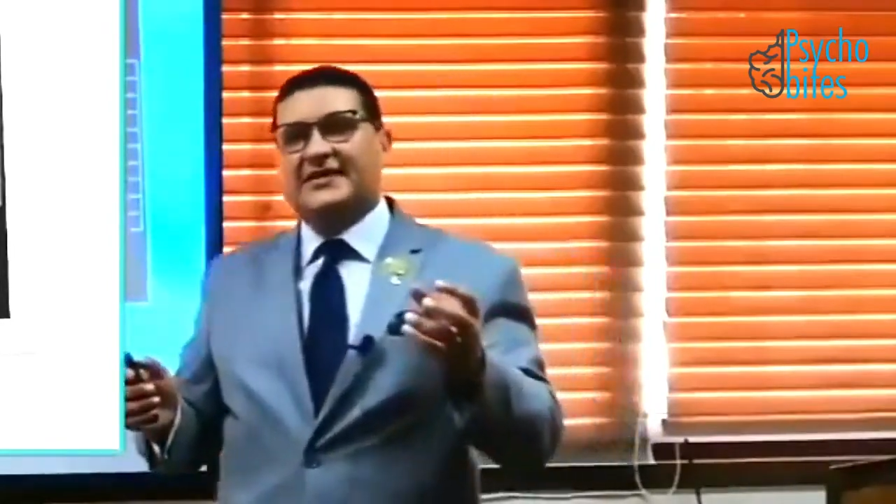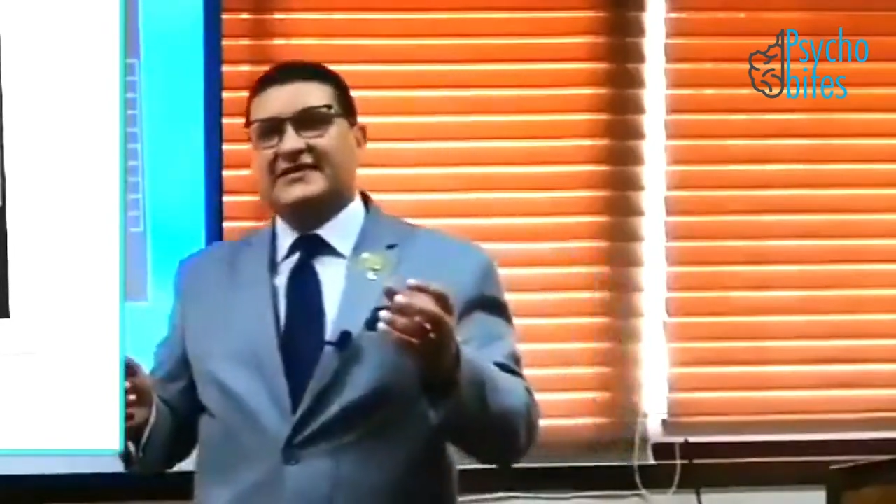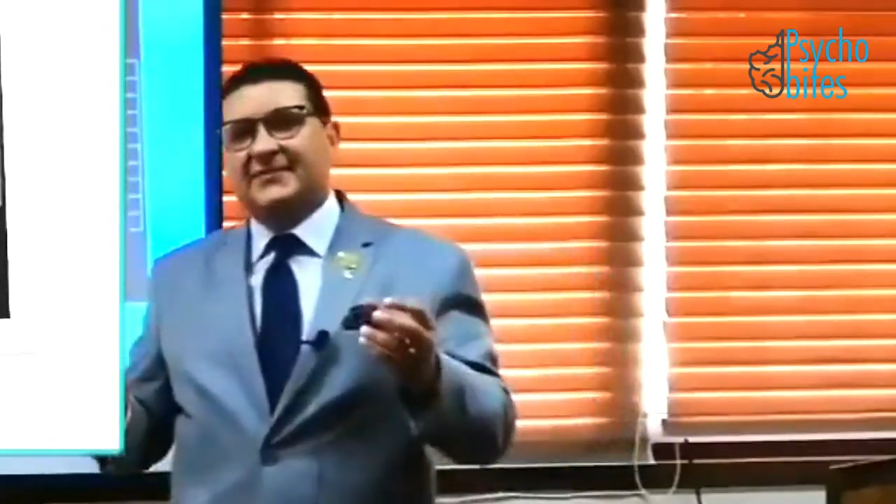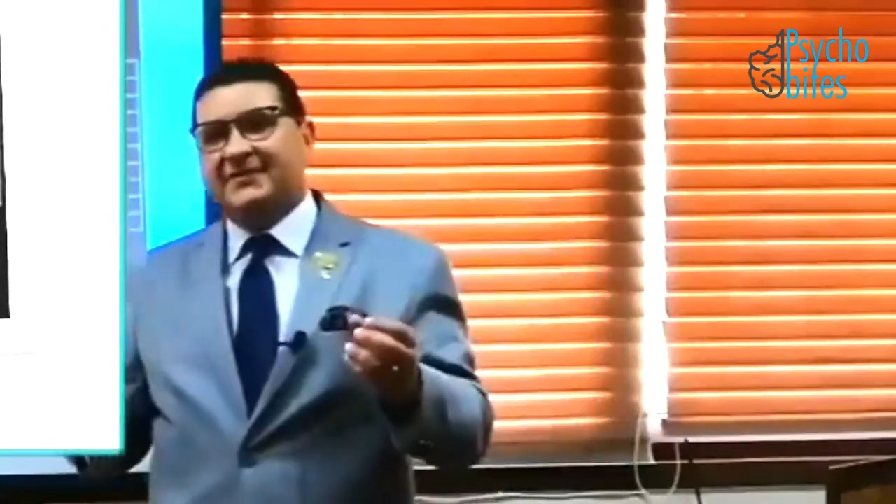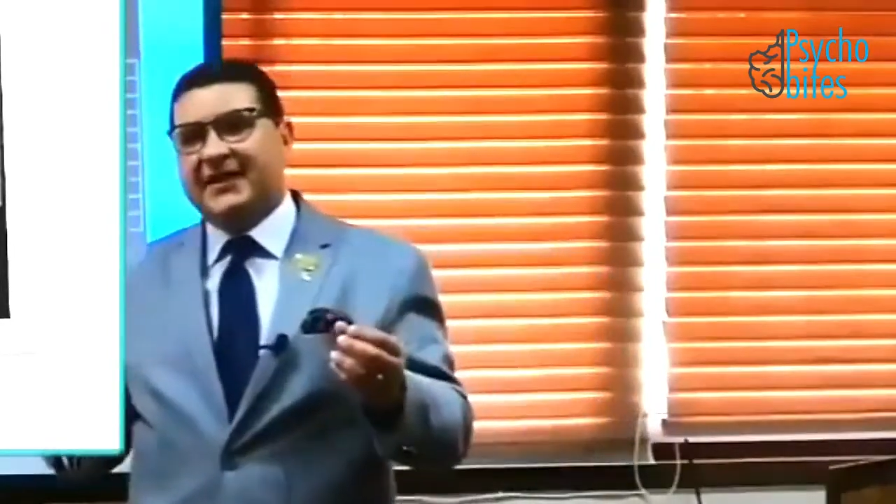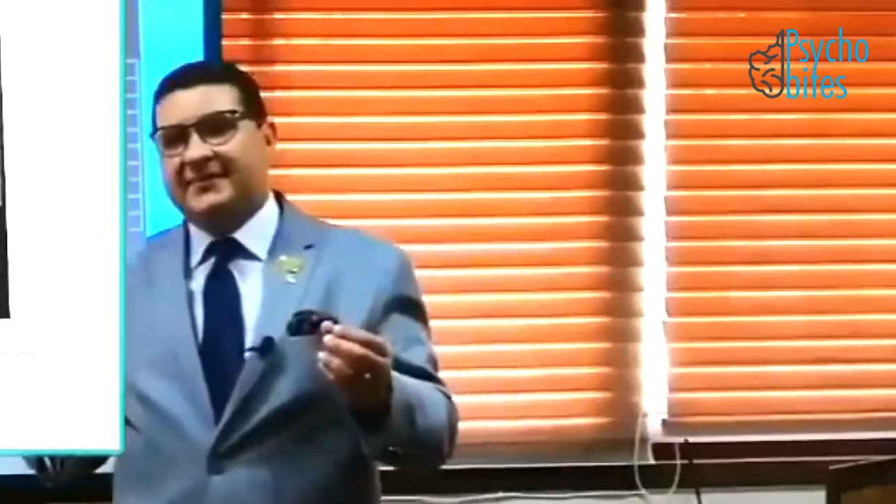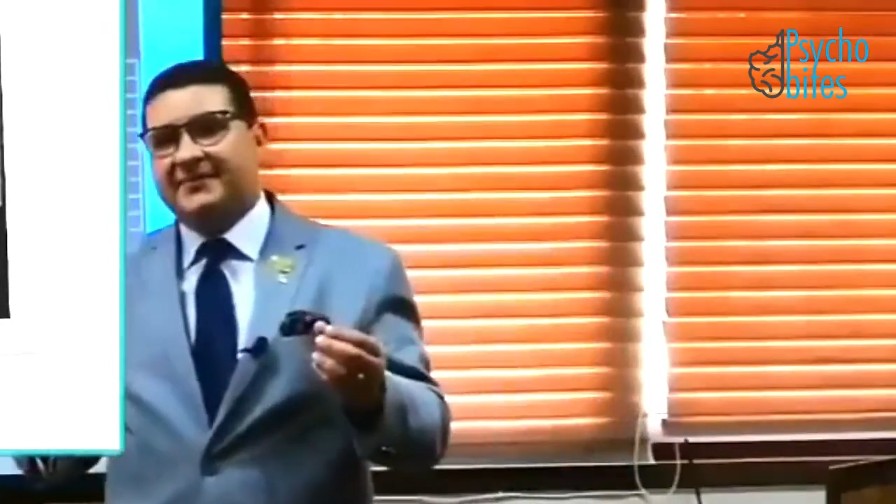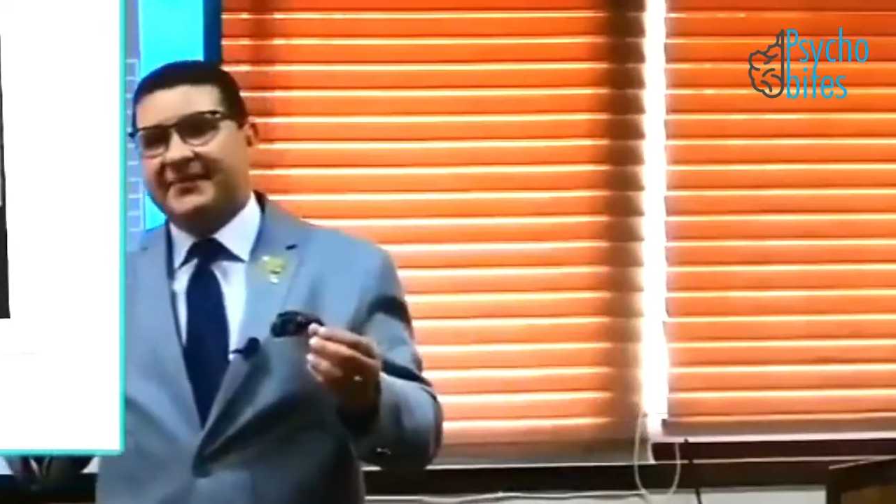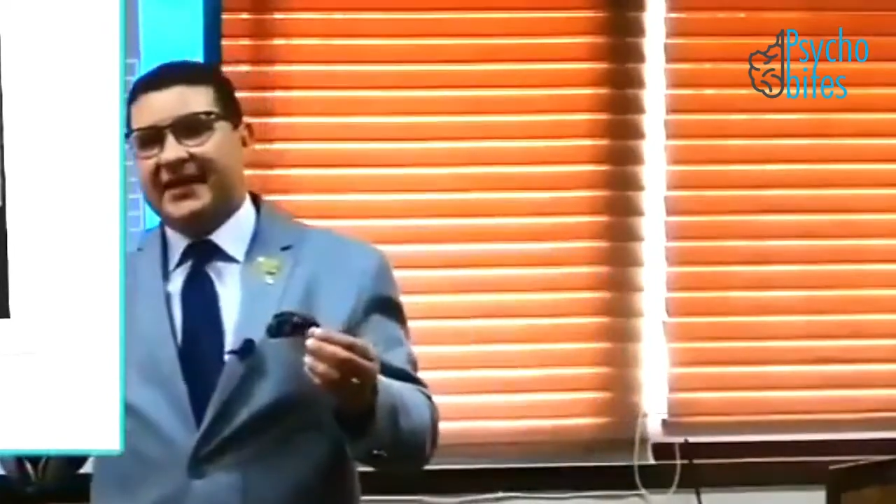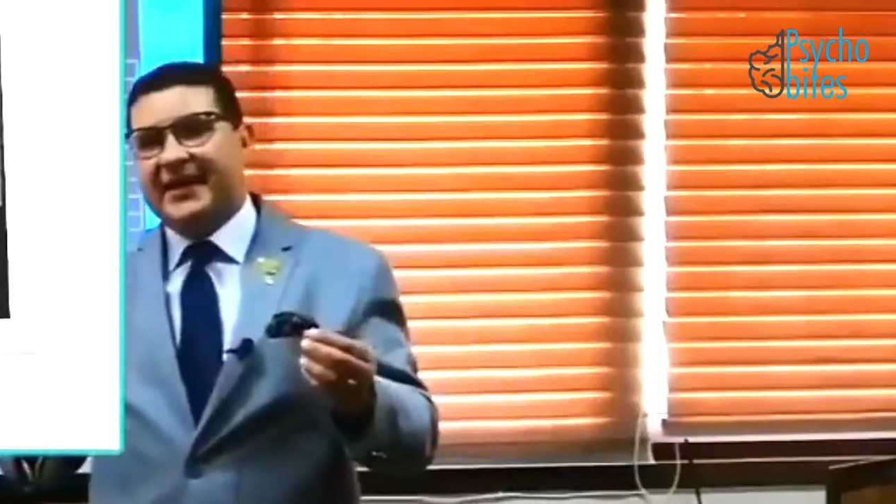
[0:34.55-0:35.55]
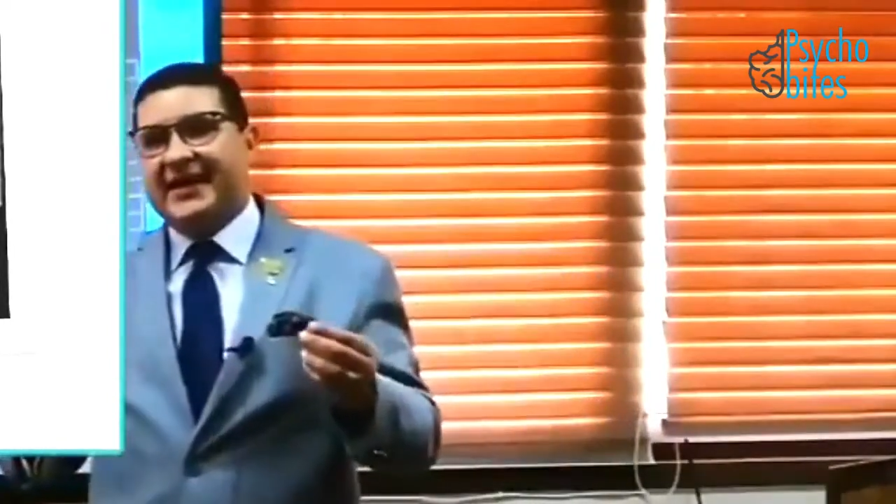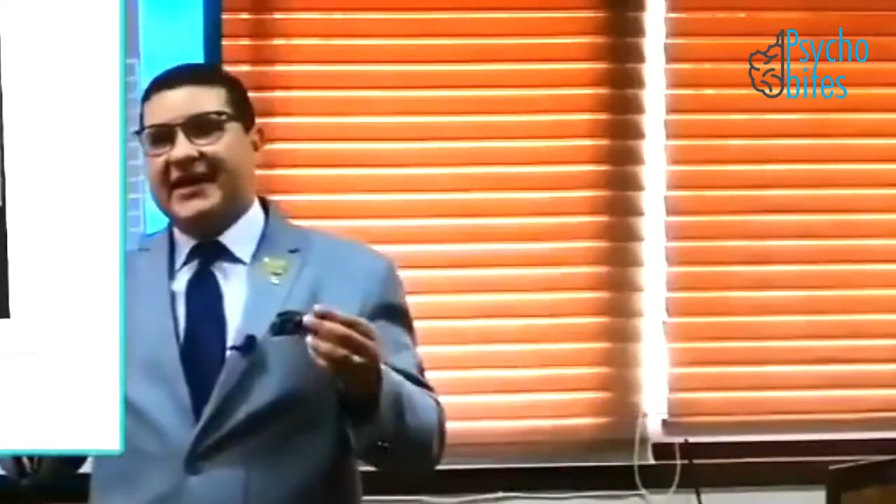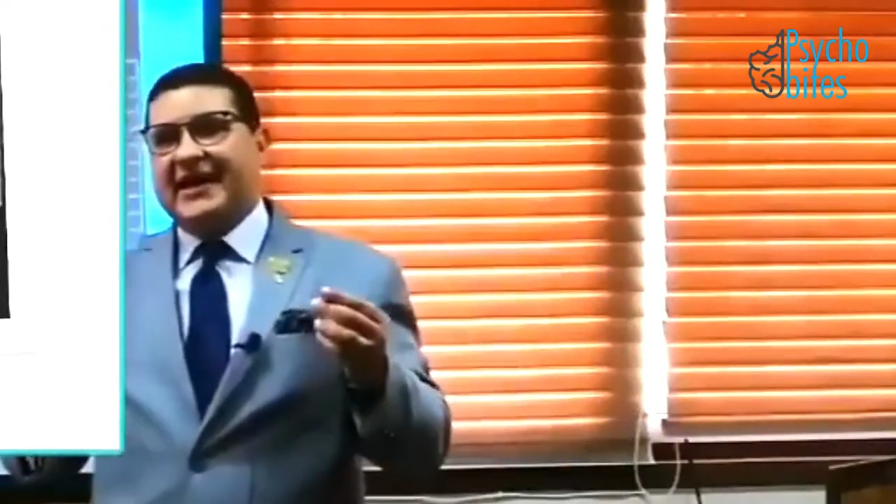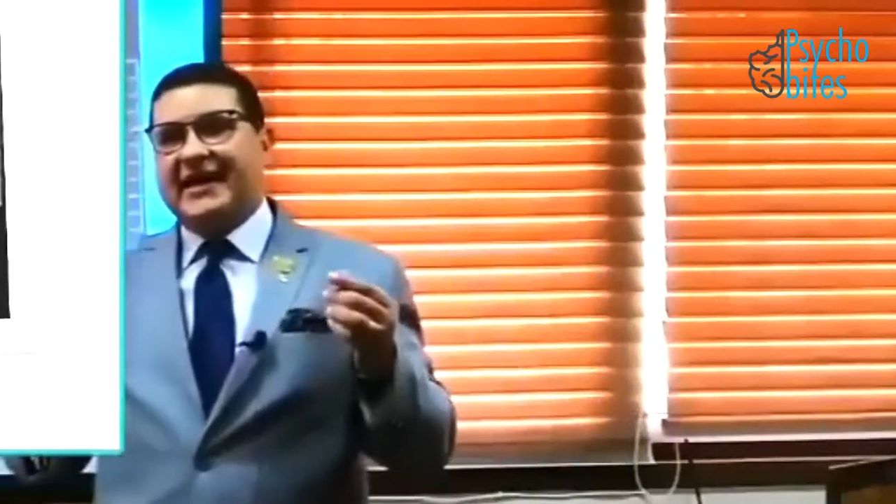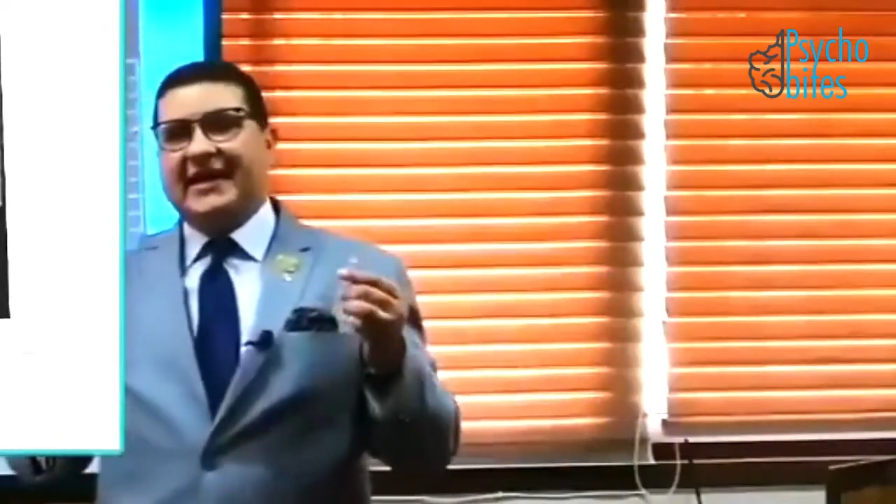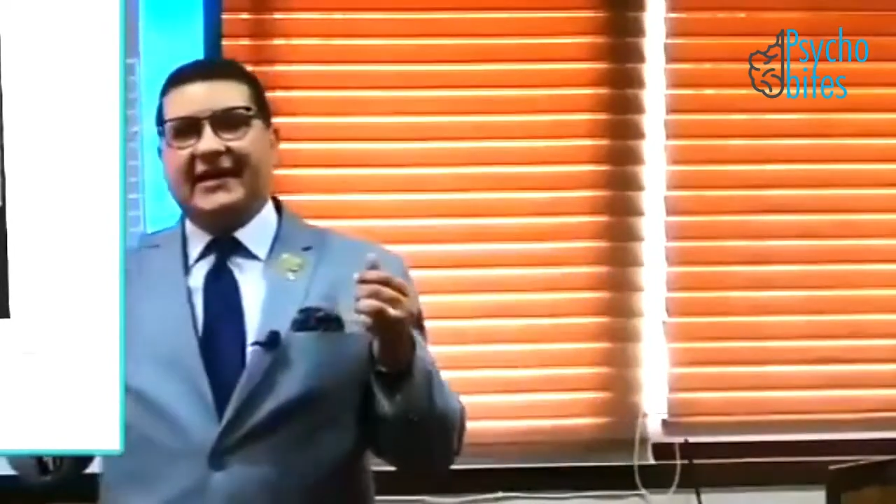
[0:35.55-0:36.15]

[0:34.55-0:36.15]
simply the